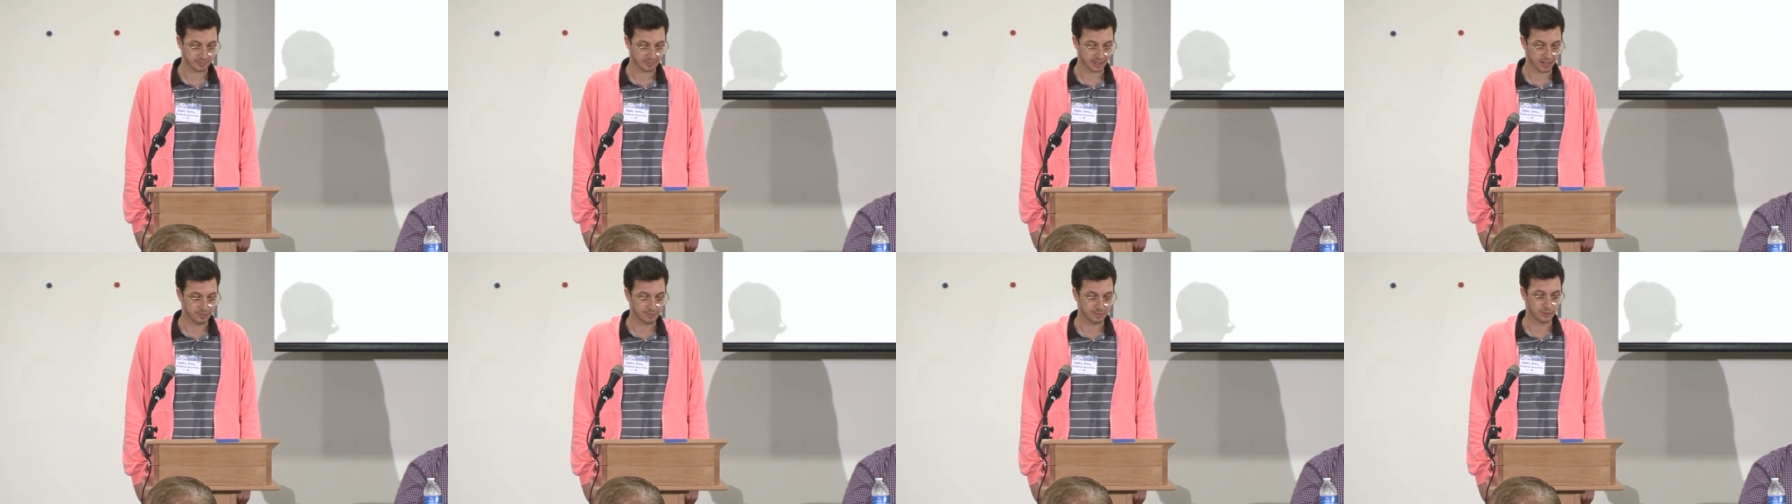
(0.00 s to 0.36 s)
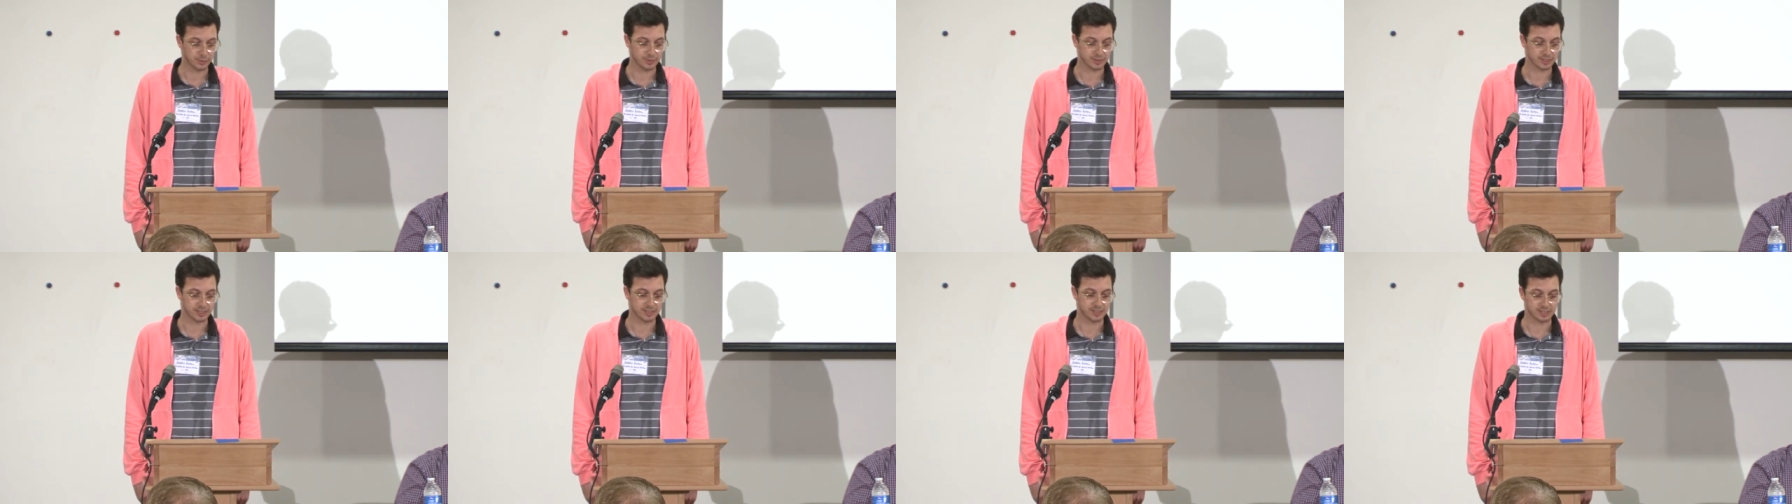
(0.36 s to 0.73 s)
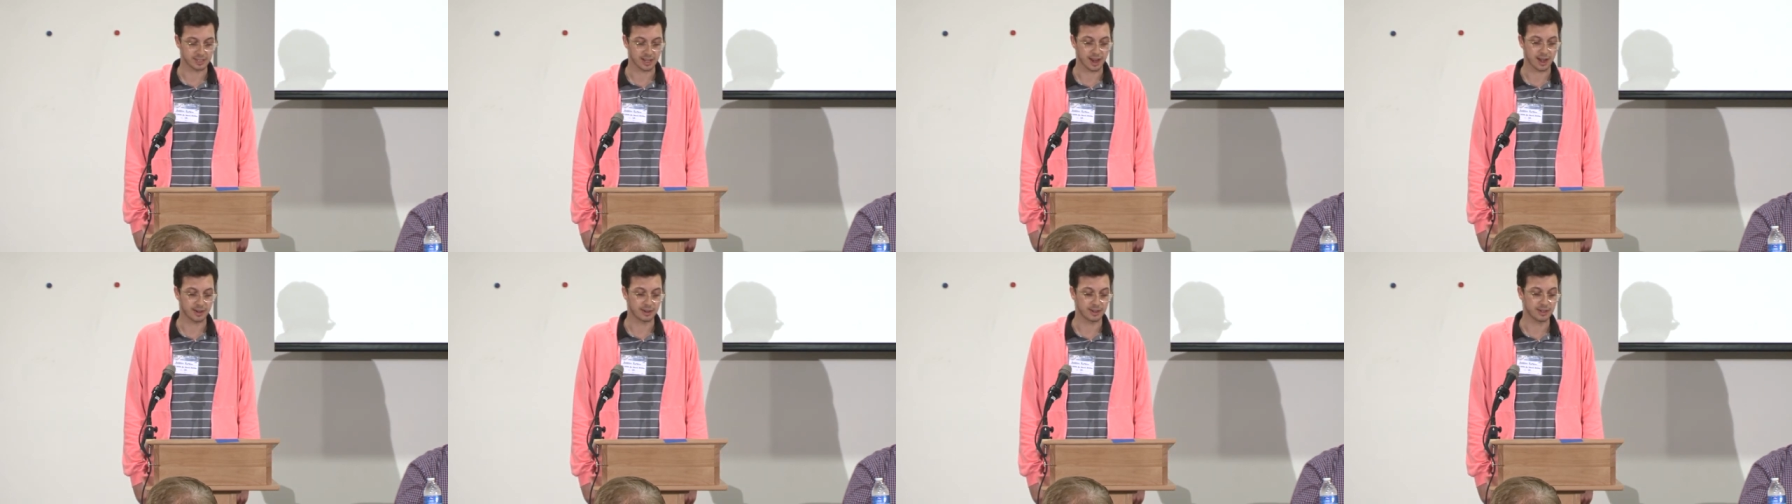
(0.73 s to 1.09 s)
and fuels a
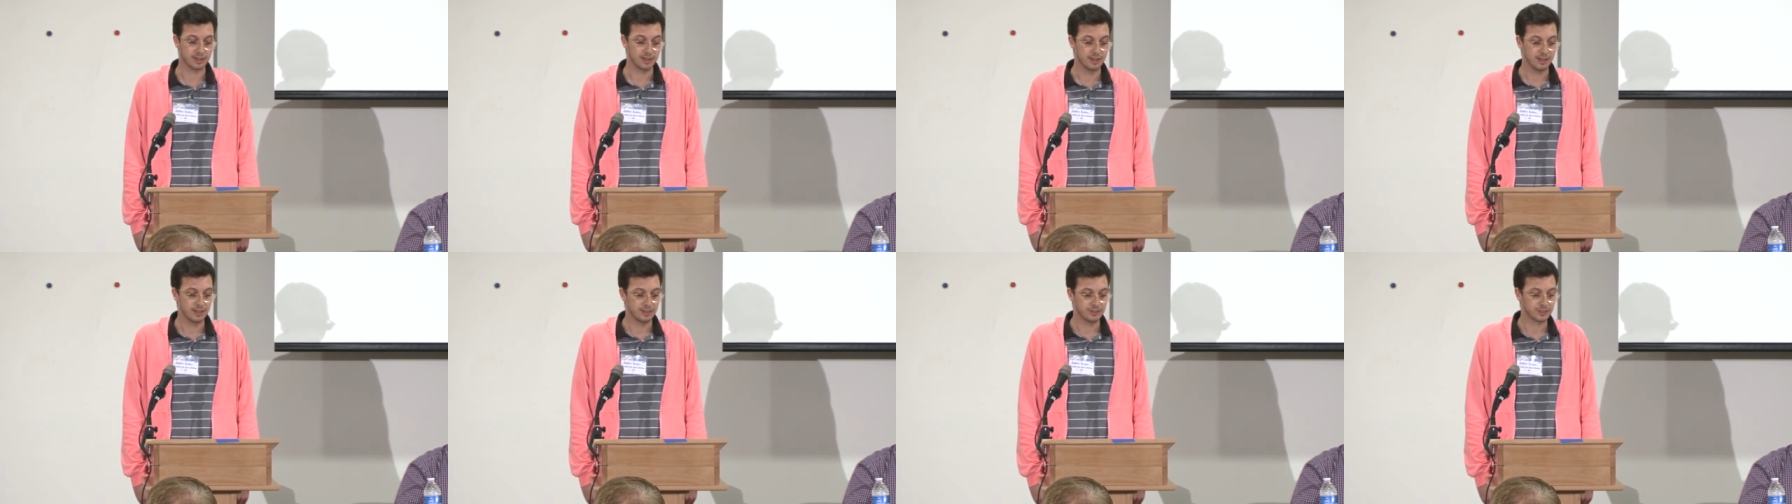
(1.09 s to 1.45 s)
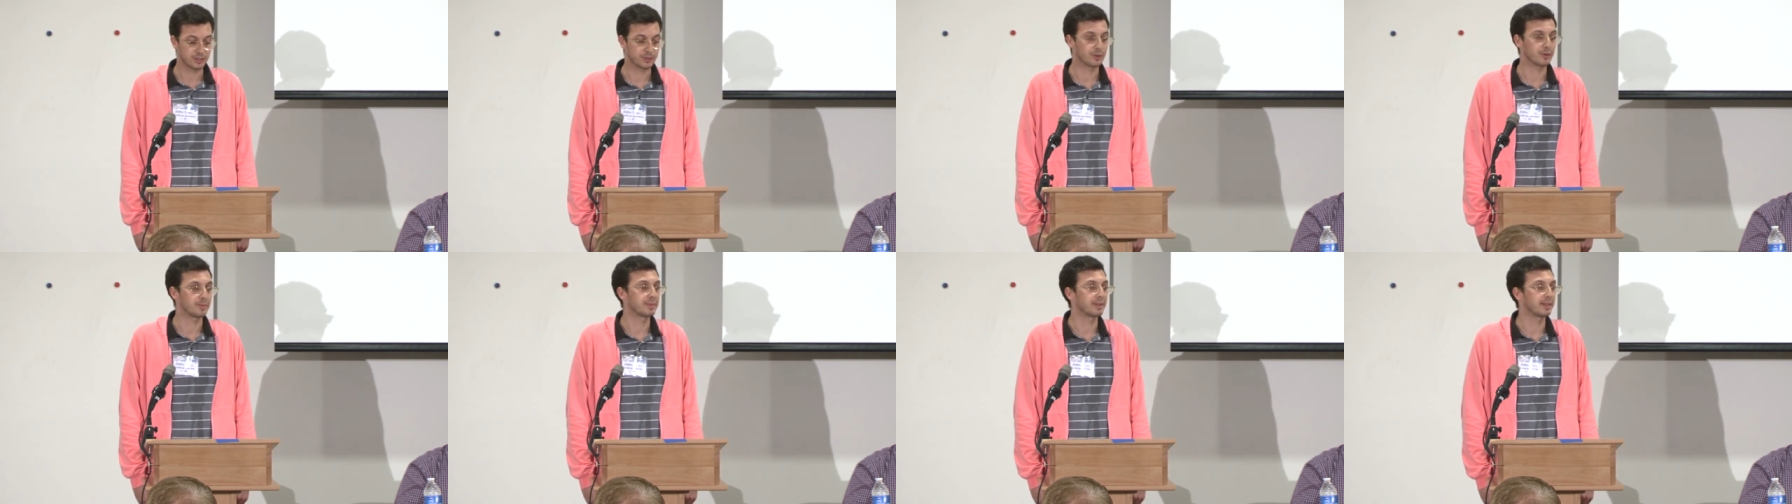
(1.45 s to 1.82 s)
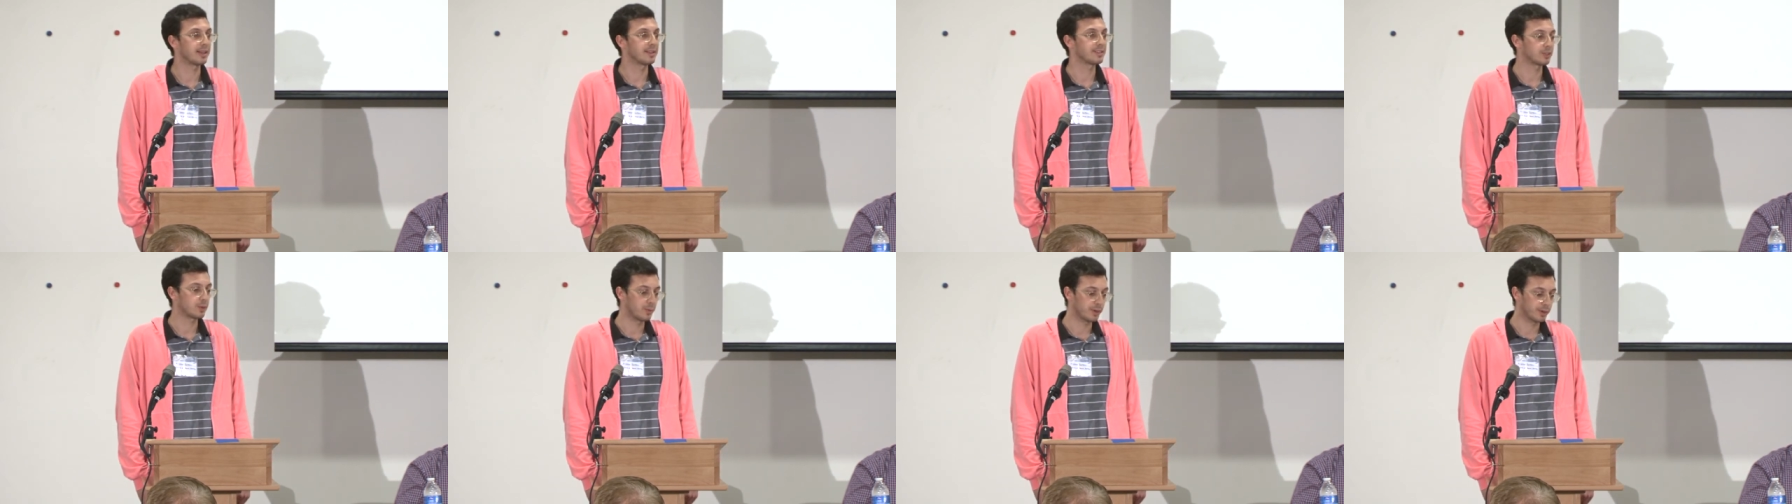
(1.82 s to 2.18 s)
desire to
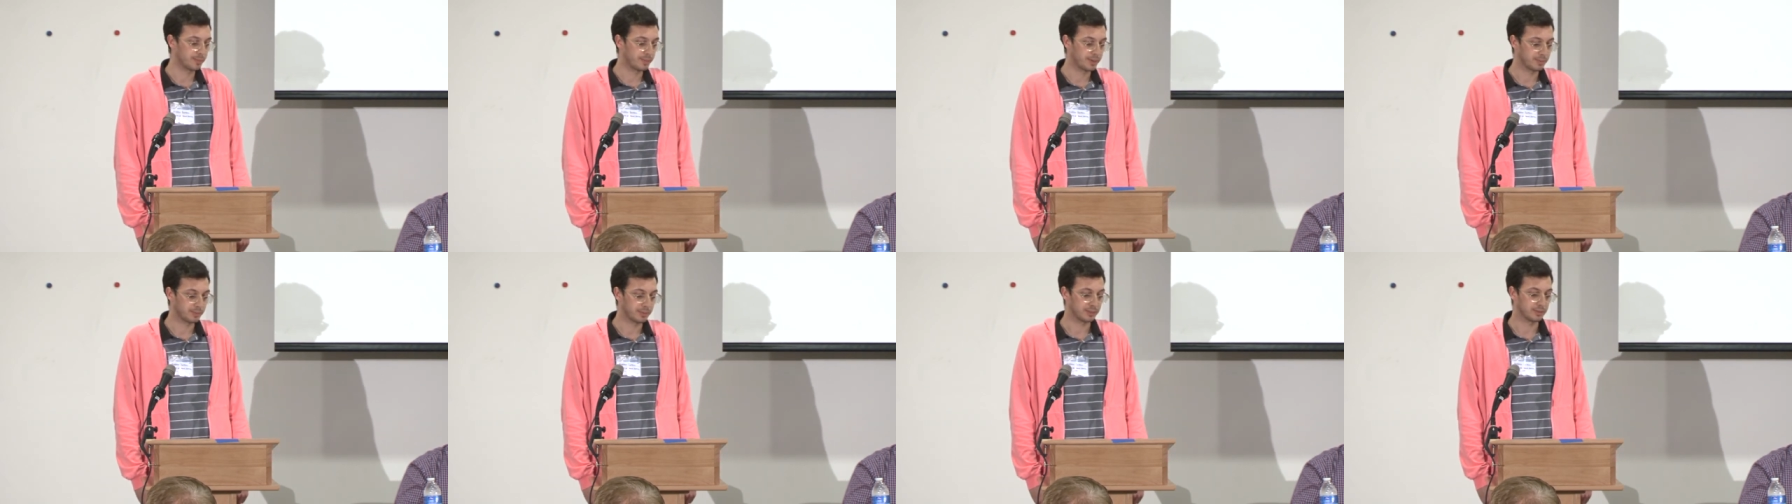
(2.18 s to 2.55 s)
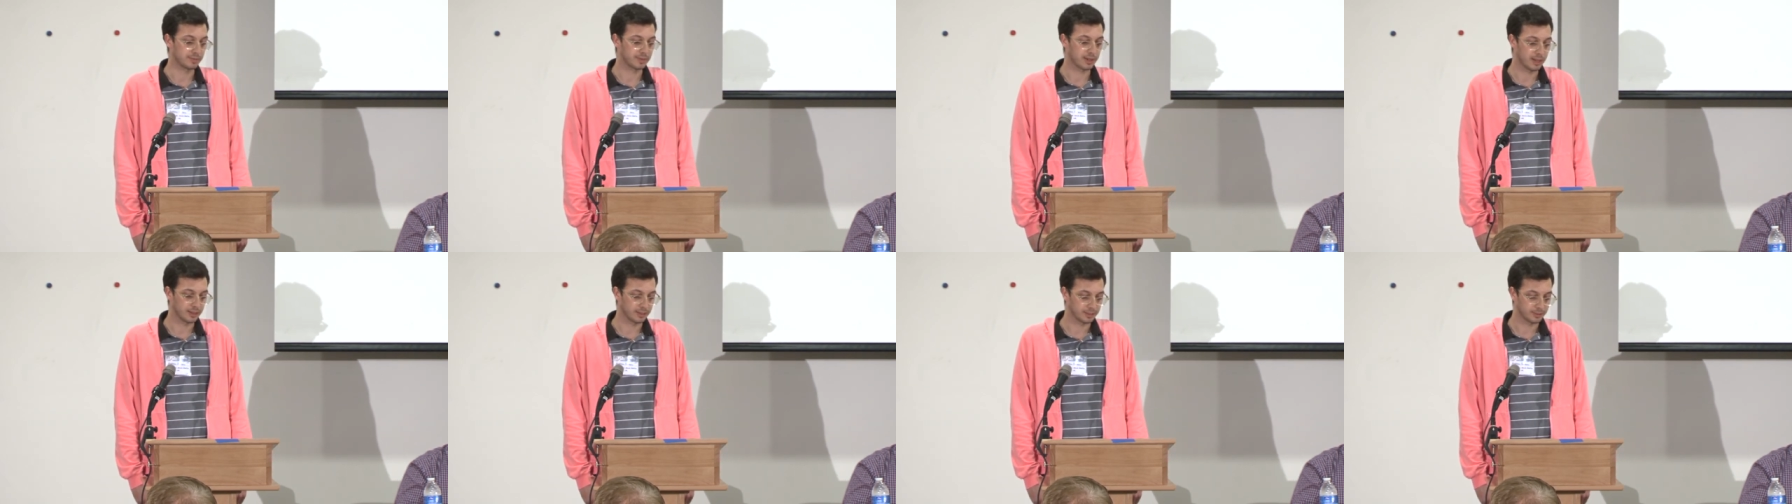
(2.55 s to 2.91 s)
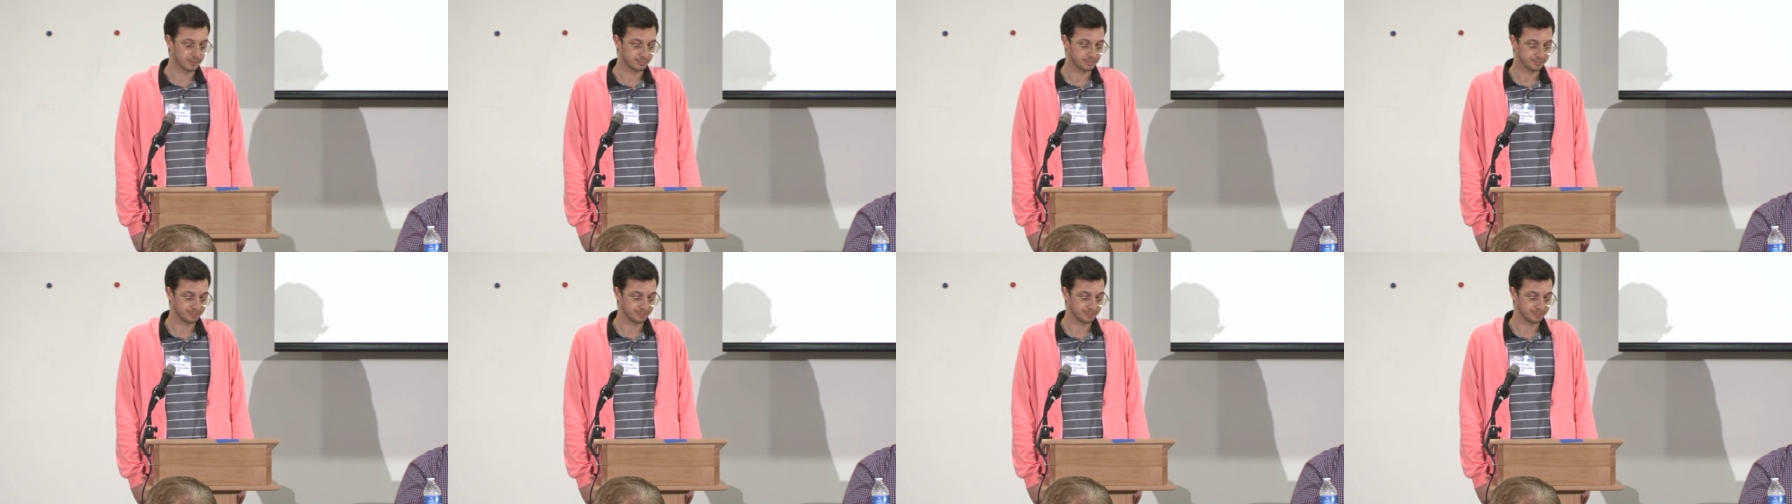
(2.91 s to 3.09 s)
criminalize queer people of color.